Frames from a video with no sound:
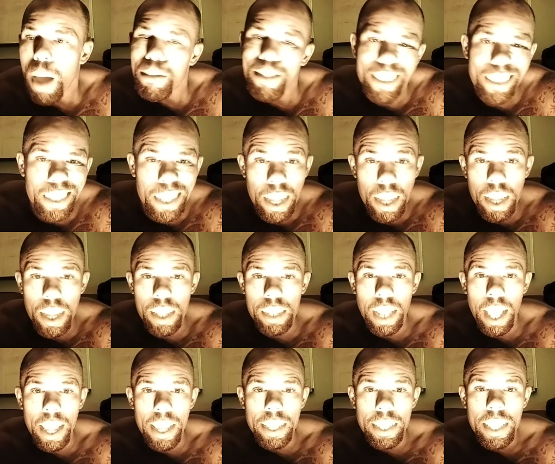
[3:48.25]
I'm just saying,
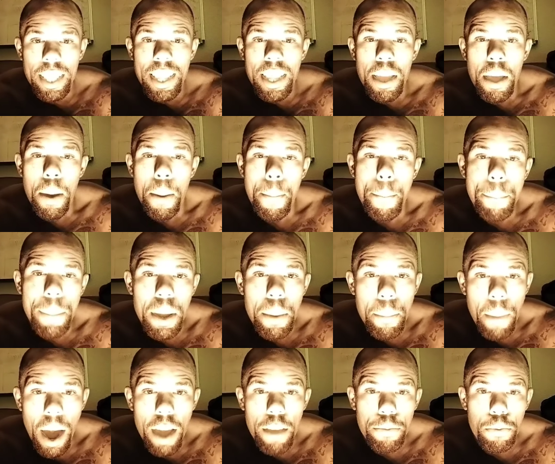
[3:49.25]
like, be
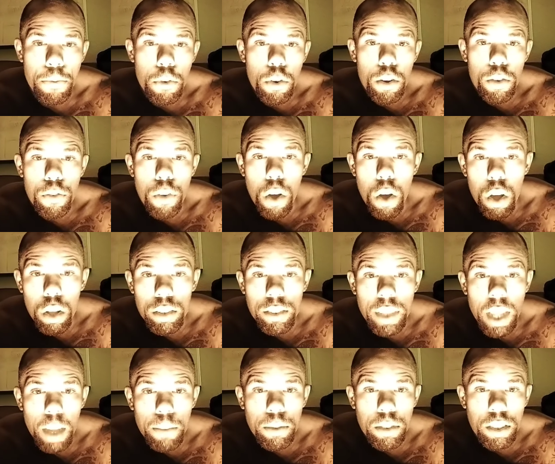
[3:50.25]
mindful of all
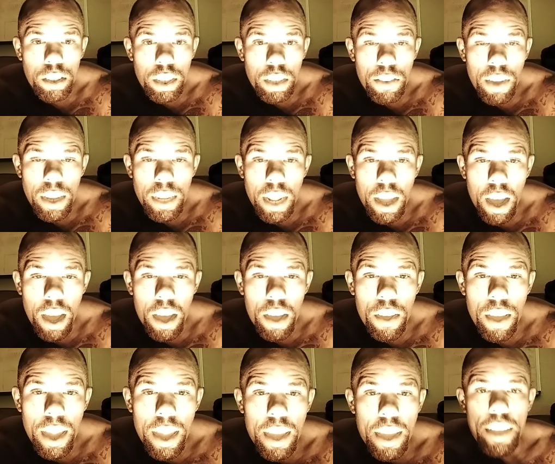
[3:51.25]
types of shit right
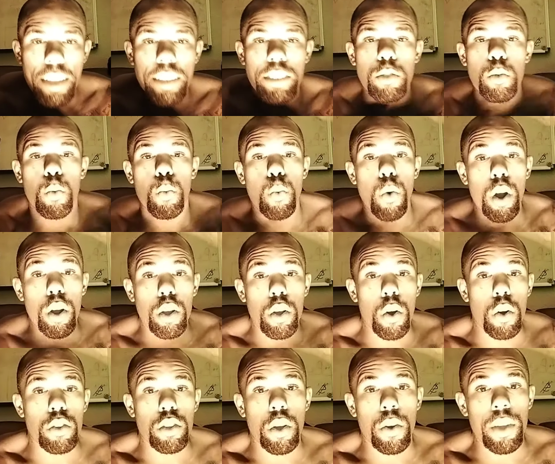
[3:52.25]
now, and
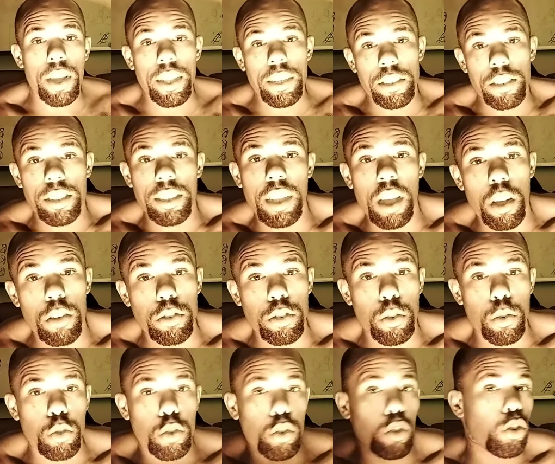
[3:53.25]
work on your inner self.
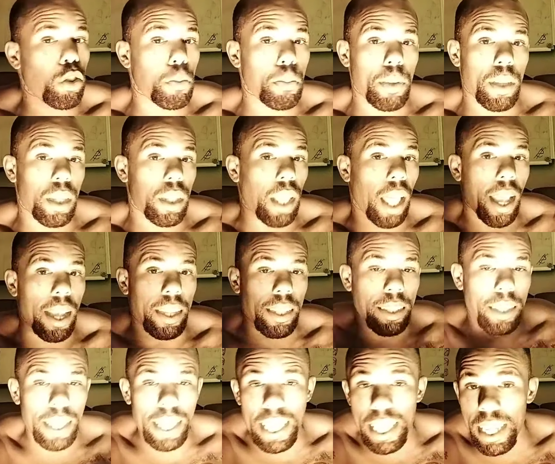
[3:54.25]
So you should be like
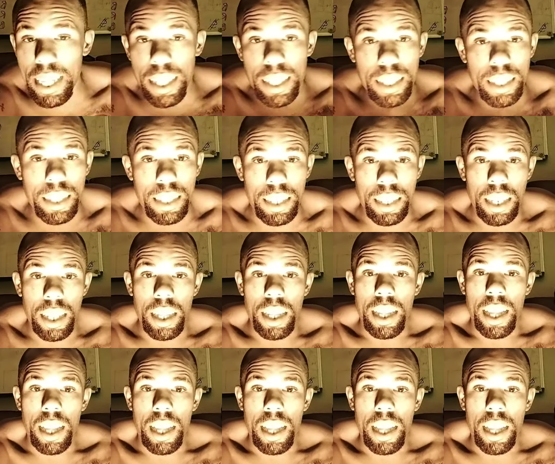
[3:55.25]
eating